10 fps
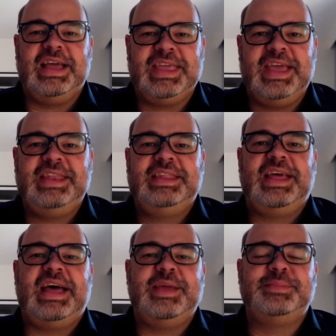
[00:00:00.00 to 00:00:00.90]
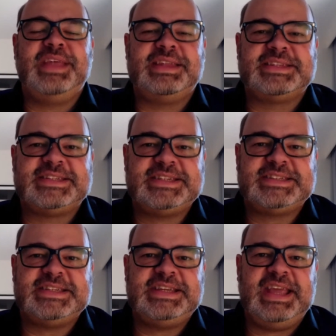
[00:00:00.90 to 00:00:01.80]
Again, I am Dan
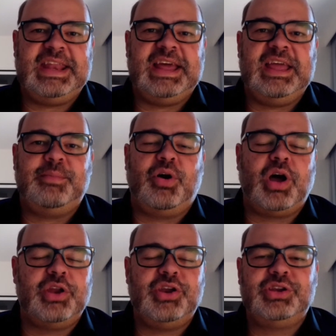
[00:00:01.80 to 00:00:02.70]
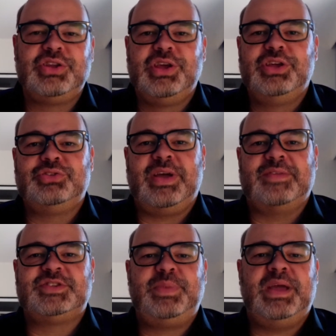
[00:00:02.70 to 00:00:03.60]
Assisi, and I am honored to
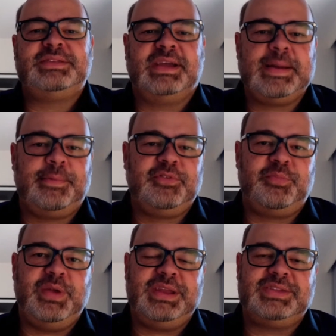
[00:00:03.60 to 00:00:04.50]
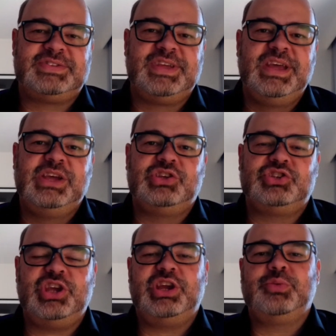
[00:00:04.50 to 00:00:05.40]
have spent a couple of minutes
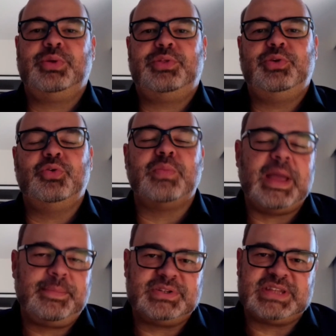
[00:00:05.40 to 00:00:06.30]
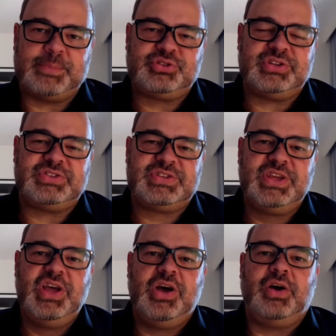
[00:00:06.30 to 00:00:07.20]
sharing with you my perceptions
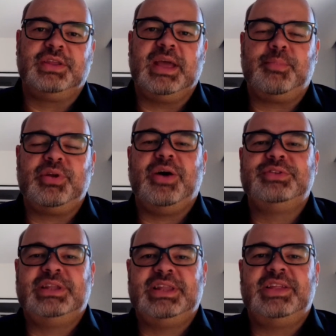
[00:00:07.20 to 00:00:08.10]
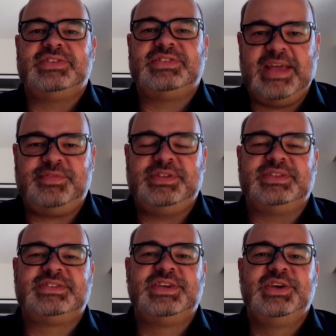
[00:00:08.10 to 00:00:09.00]
on Gabriel Delanne's
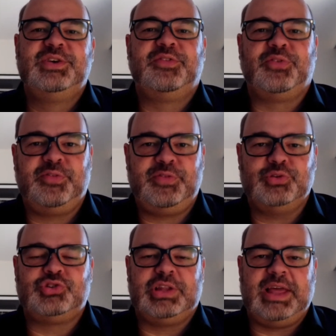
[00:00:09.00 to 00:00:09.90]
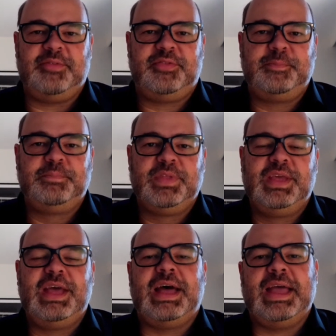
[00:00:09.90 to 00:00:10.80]
evidence for a future life.
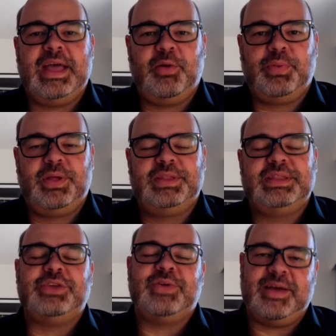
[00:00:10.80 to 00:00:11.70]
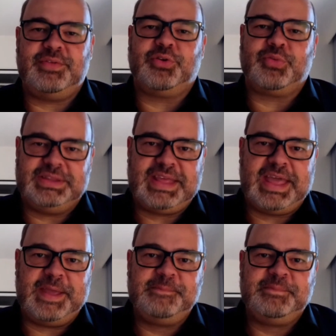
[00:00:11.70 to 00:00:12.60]
I hope that you have a great
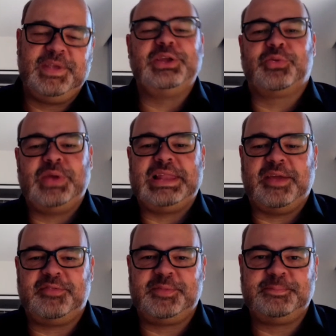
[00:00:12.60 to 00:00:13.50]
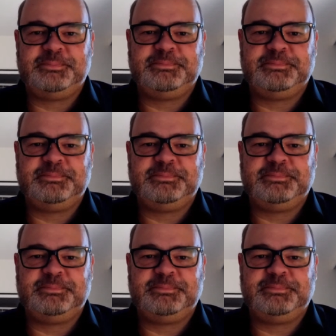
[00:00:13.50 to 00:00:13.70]
day and a great life.